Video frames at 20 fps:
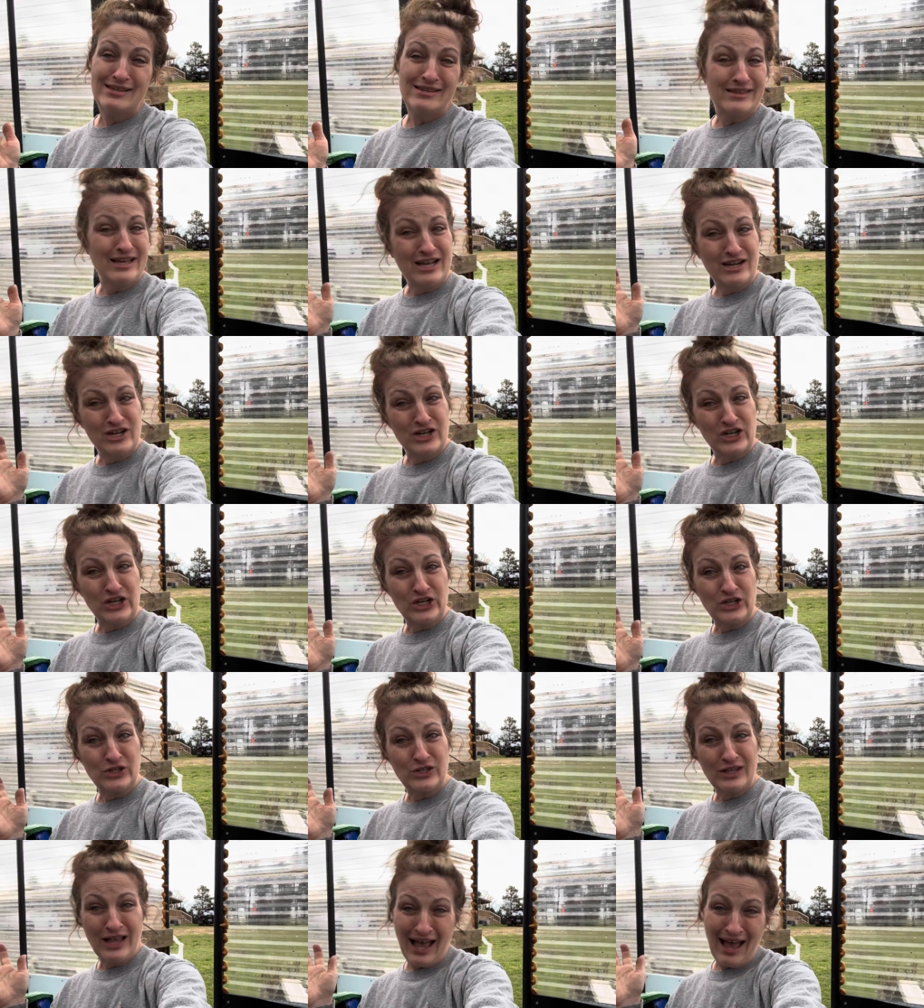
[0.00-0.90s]

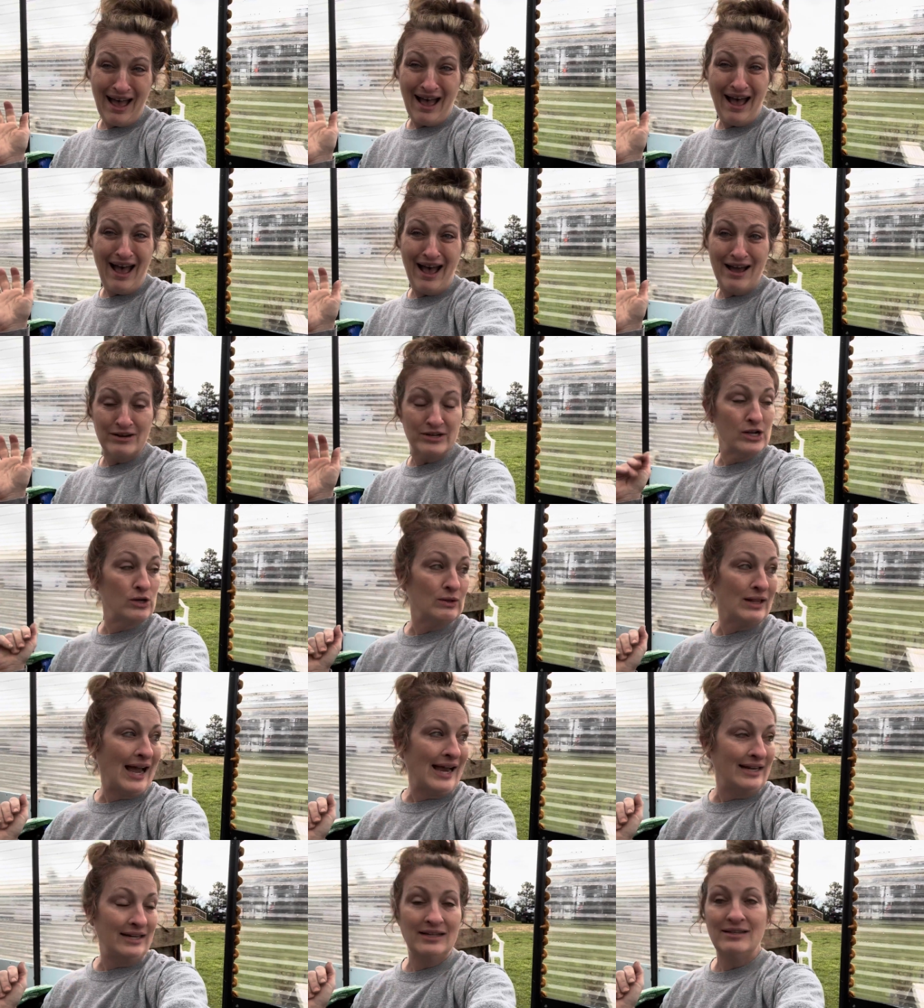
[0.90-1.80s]
thunders, ah, no
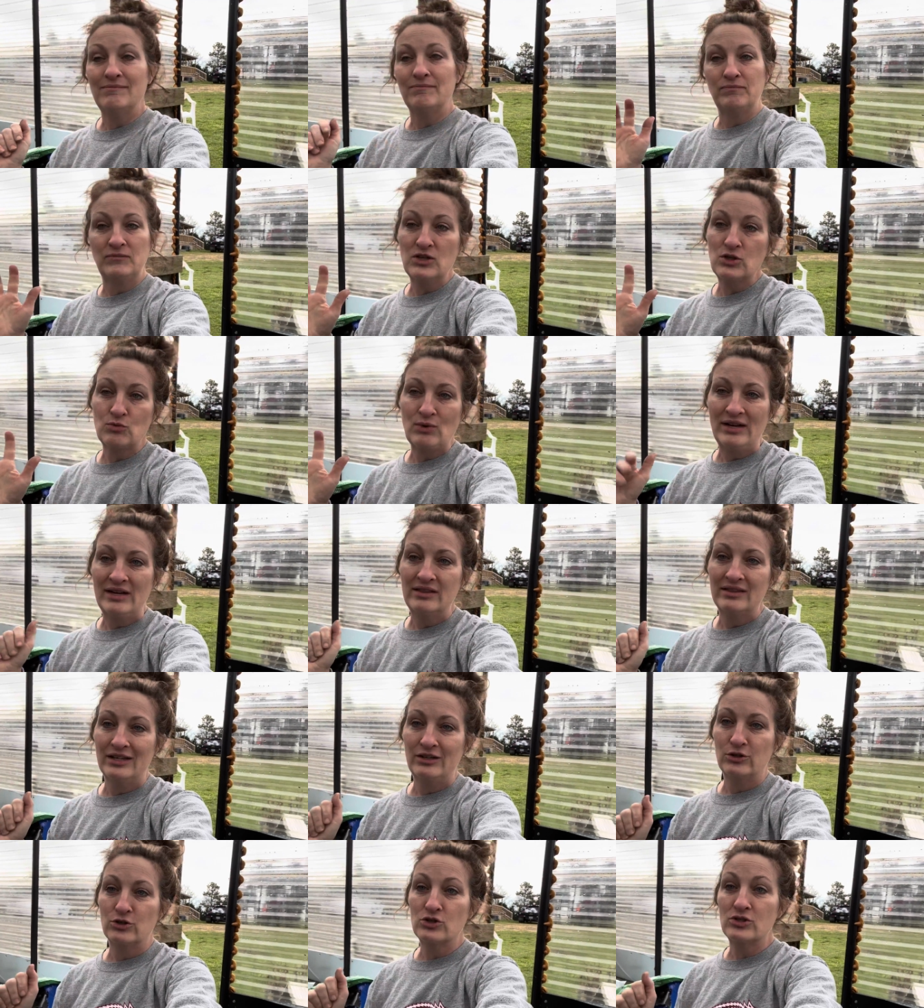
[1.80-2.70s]
lightning, just rain and
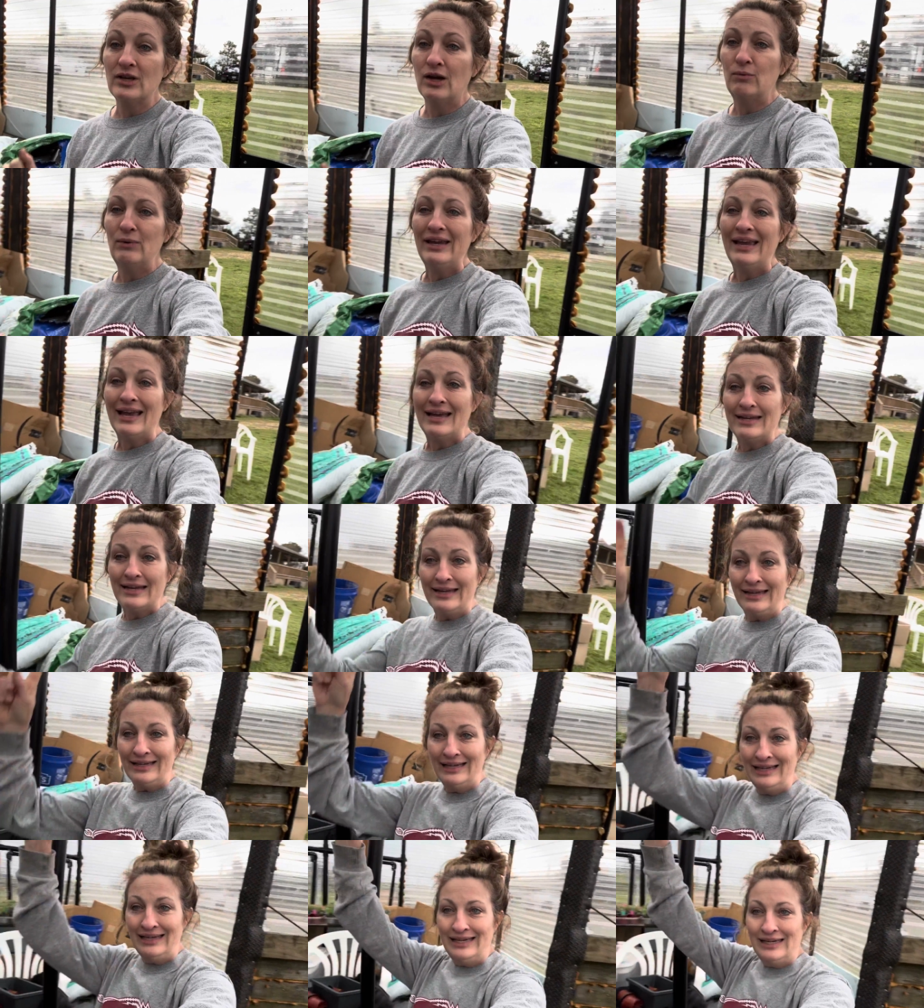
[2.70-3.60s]
thunder. So we had to
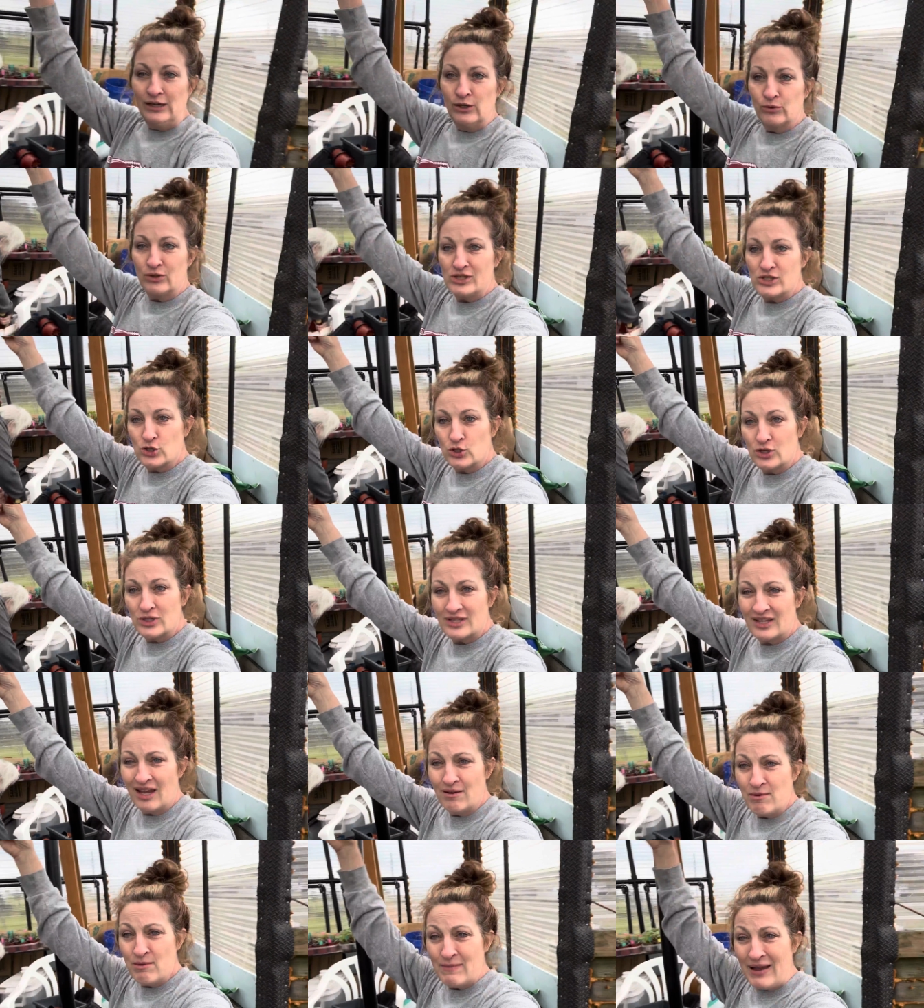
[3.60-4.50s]
resort to
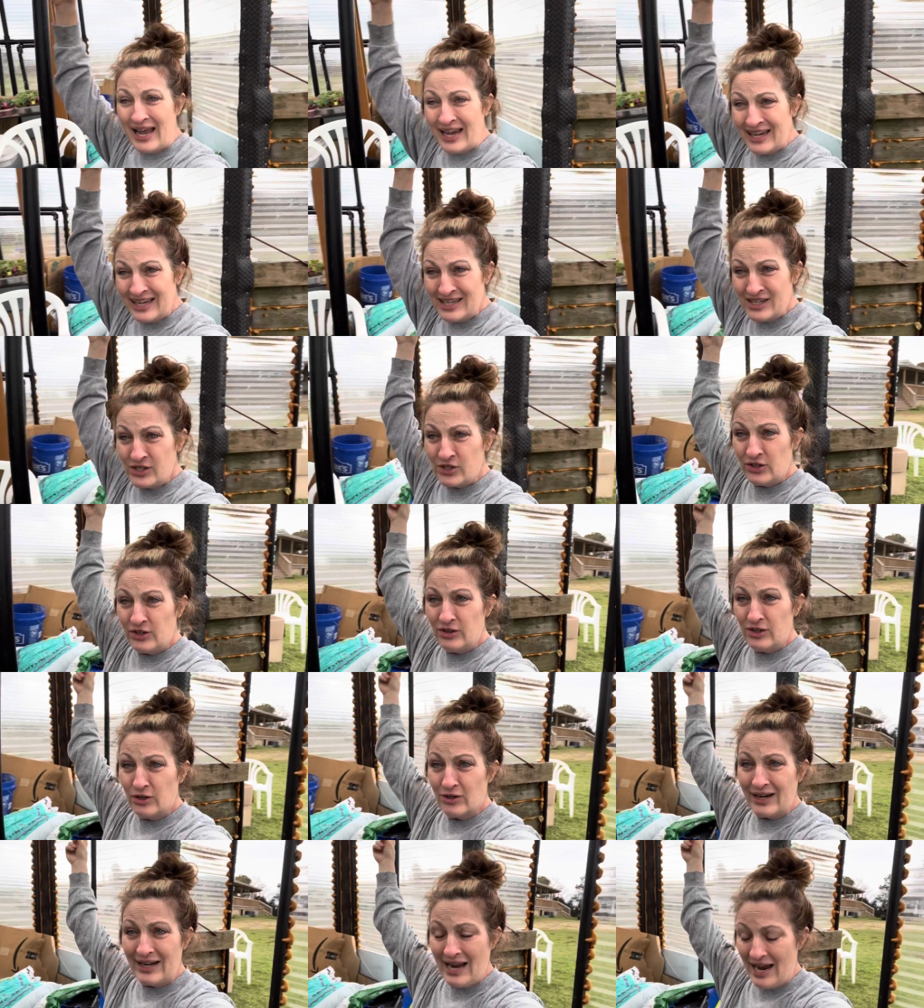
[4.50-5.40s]
coming back into the
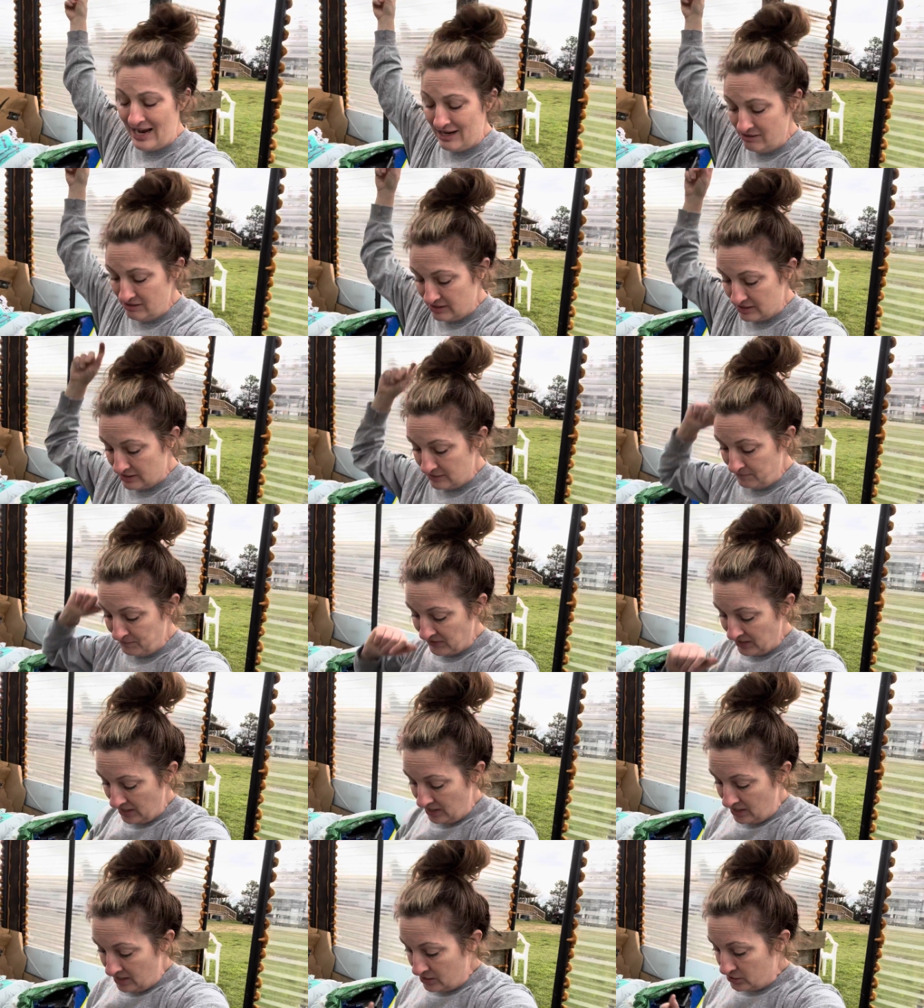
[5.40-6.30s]
greenhouse.
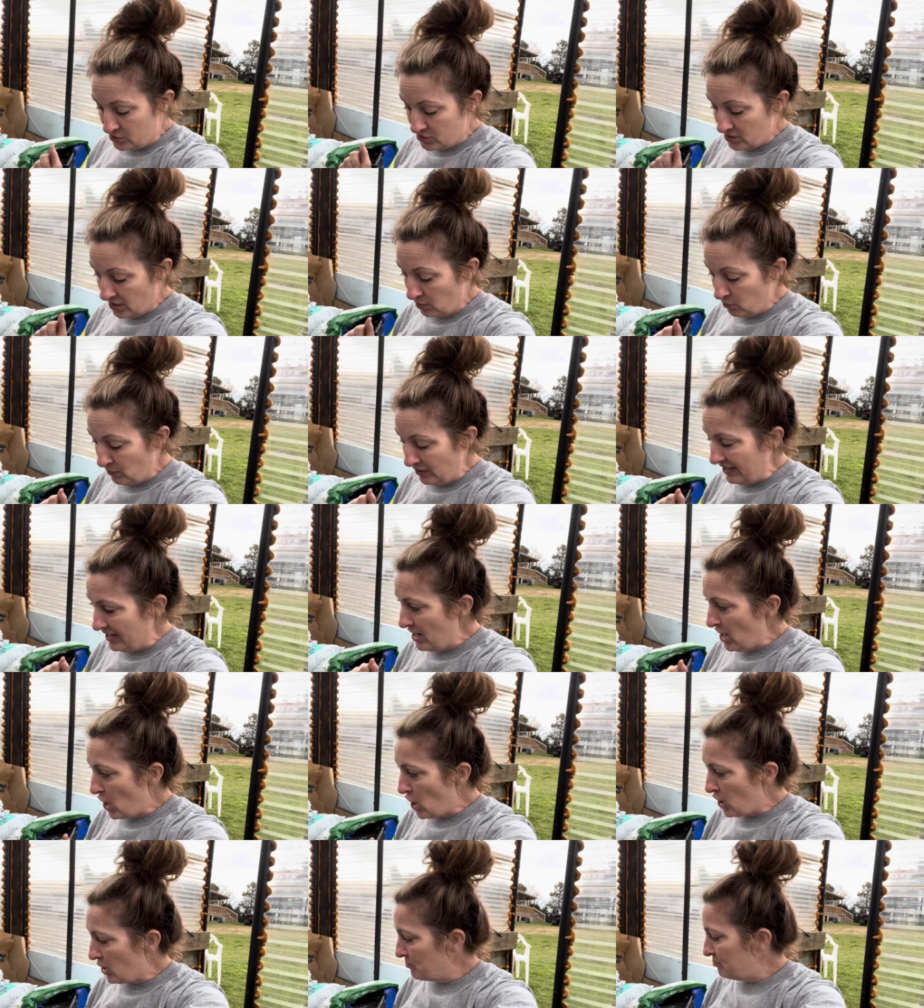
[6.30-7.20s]
So we
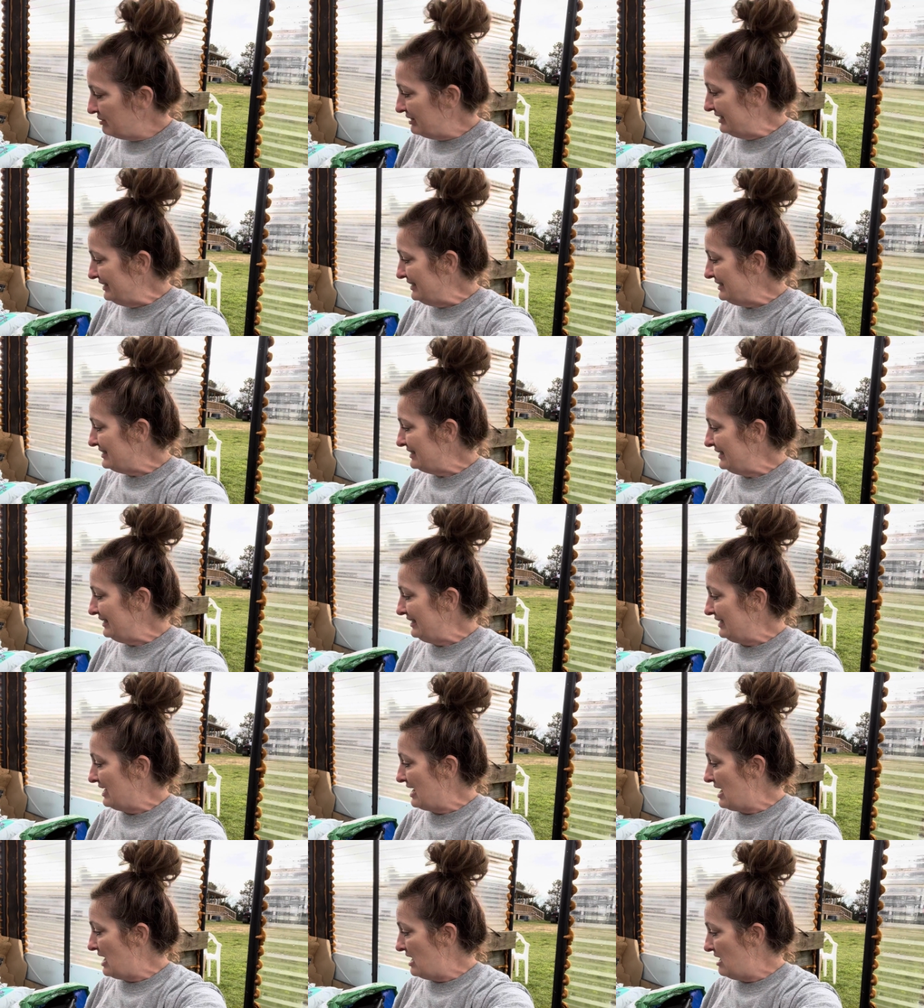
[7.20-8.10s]
are planting
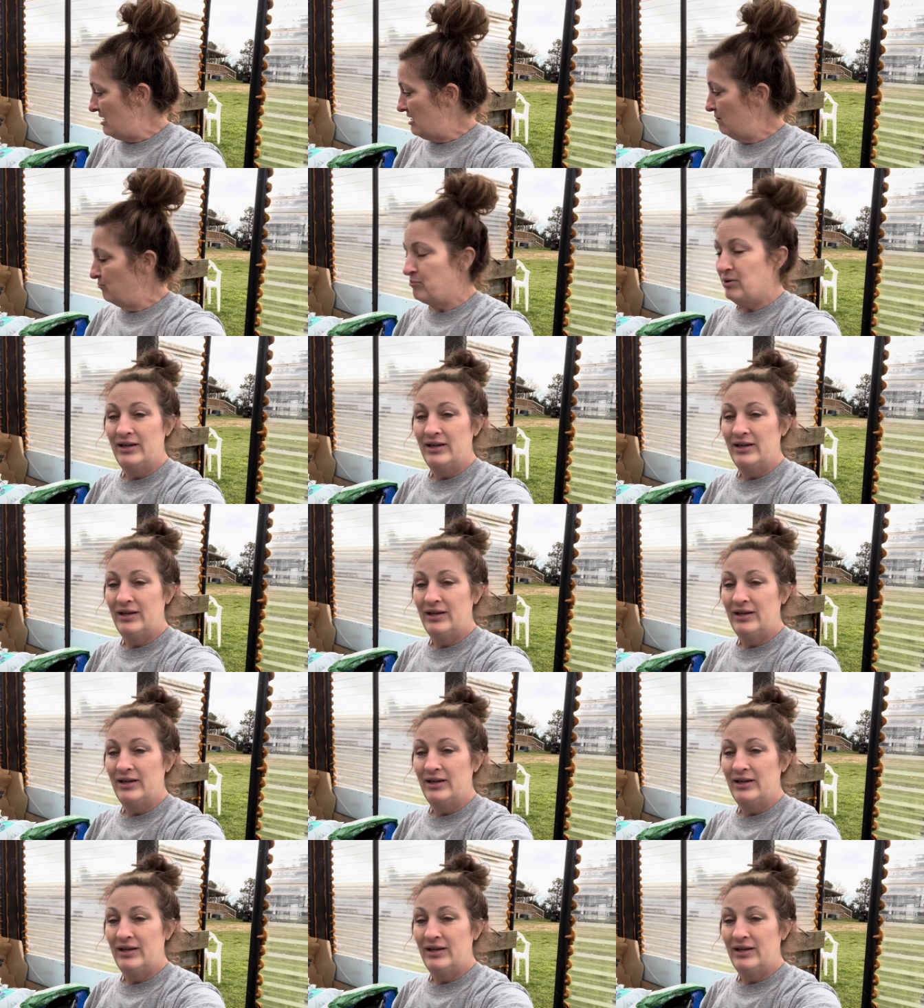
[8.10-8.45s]
up